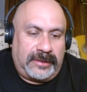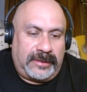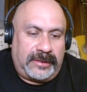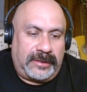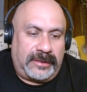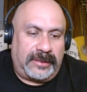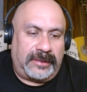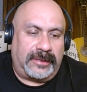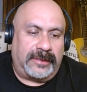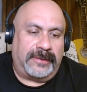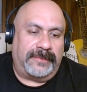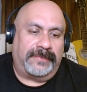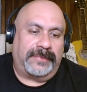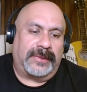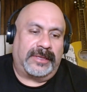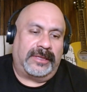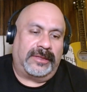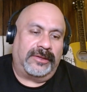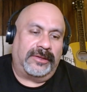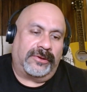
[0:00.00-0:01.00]

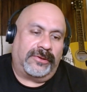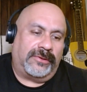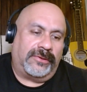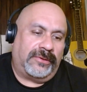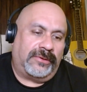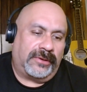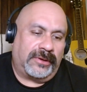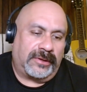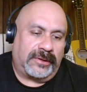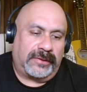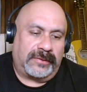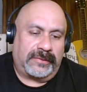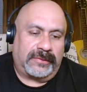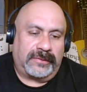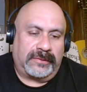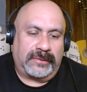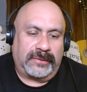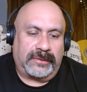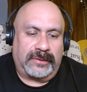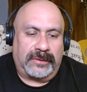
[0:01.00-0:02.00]
In the
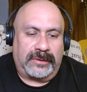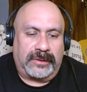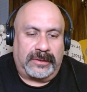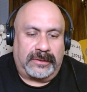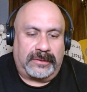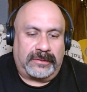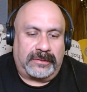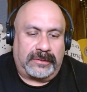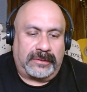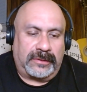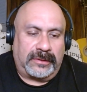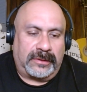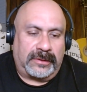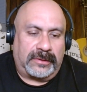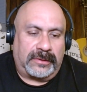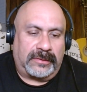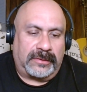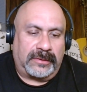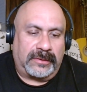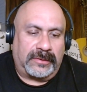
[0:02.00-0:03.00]
chorus,
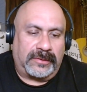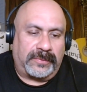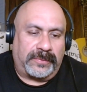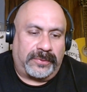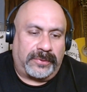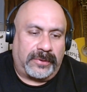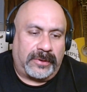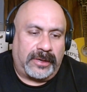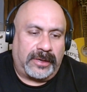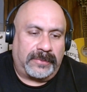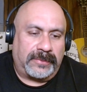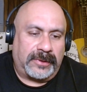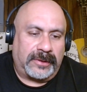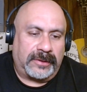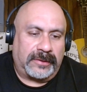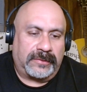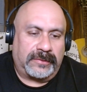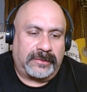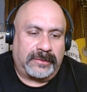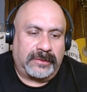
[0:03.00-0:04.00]
it's a
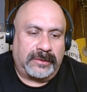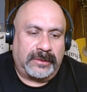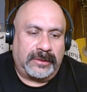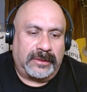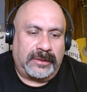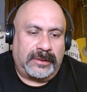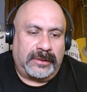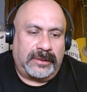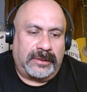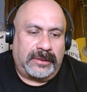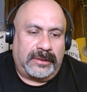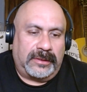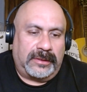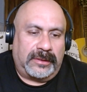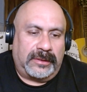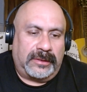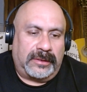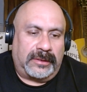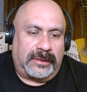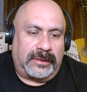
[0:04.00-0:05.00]
promise.
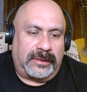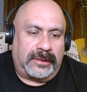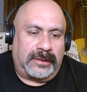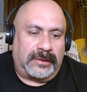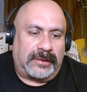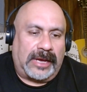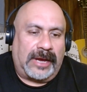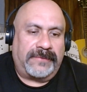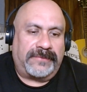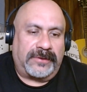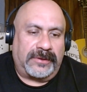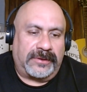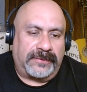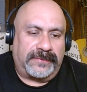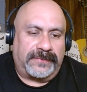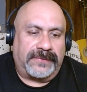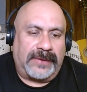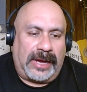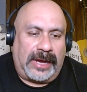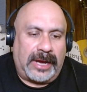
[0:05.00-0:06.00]
It's after the
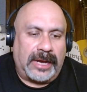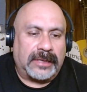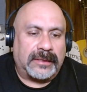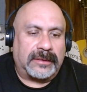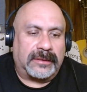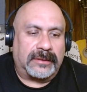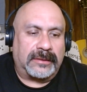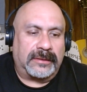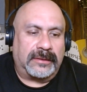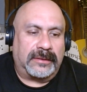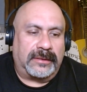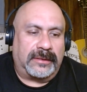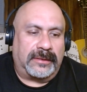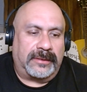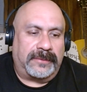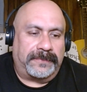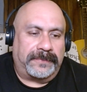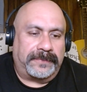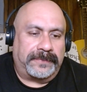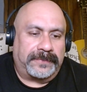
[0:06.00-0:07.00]
fact,
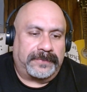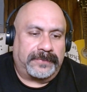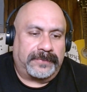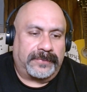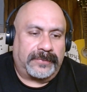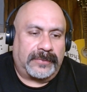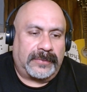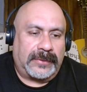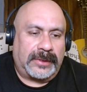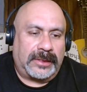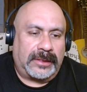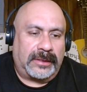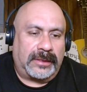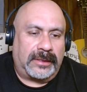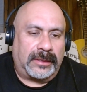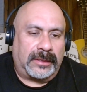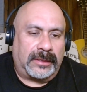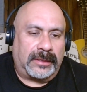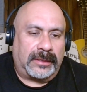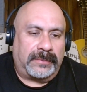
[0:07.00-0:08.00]

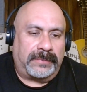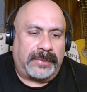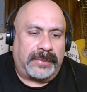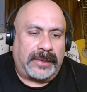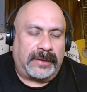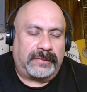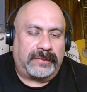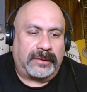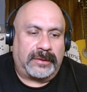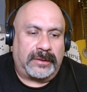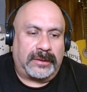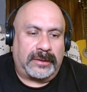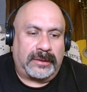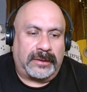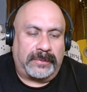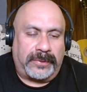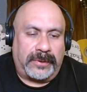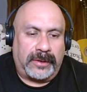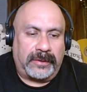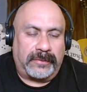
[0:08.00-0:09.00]
and basically
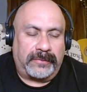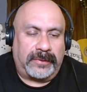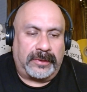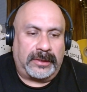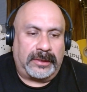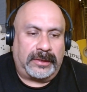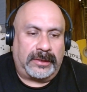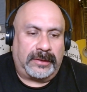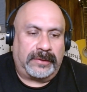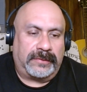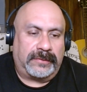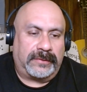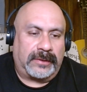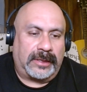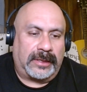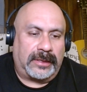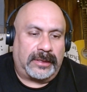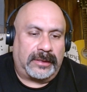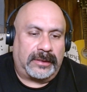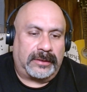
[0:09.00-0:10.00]
upon release,
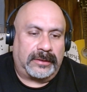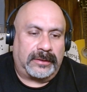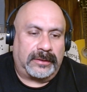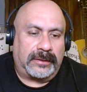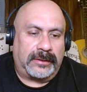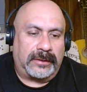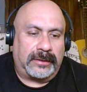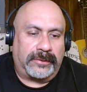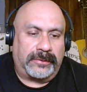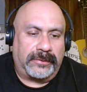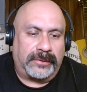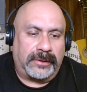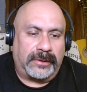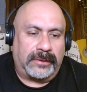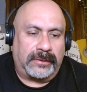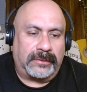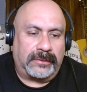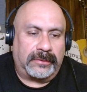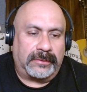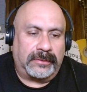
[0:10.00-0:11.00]
telling the little
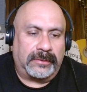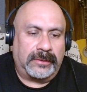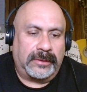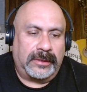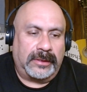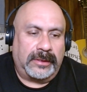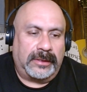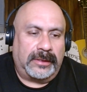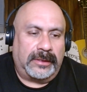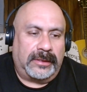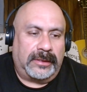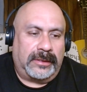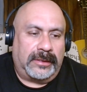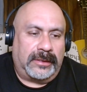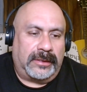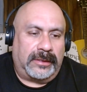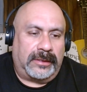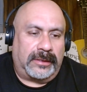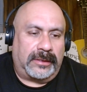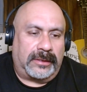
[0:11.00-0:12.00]
girl,
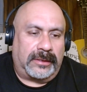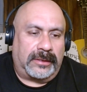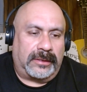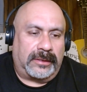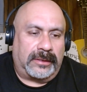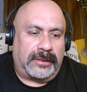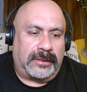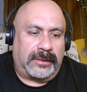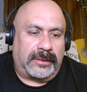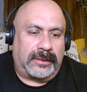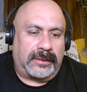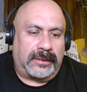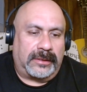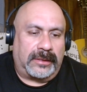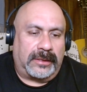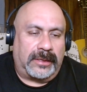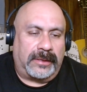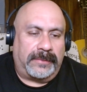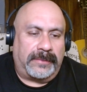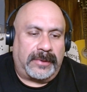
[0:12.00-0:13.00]

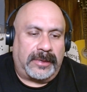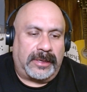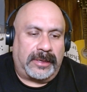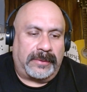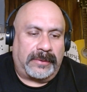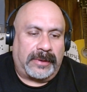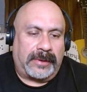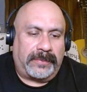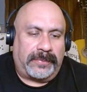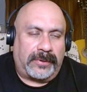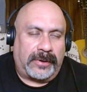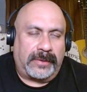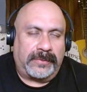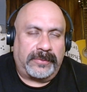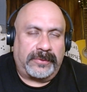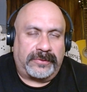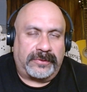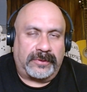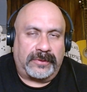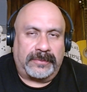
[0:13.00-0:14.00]
I
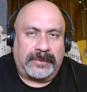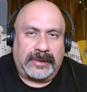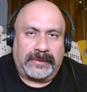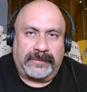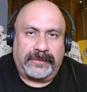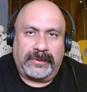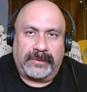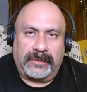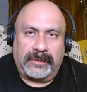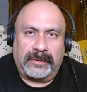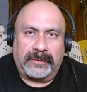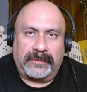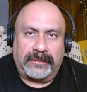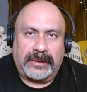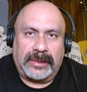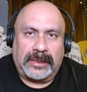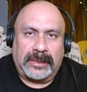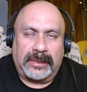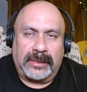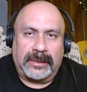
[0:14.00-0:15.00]
promise you, I'm never going
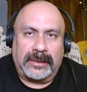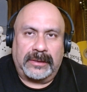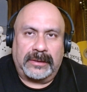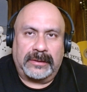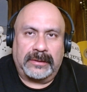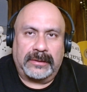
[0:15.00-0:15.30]
away again.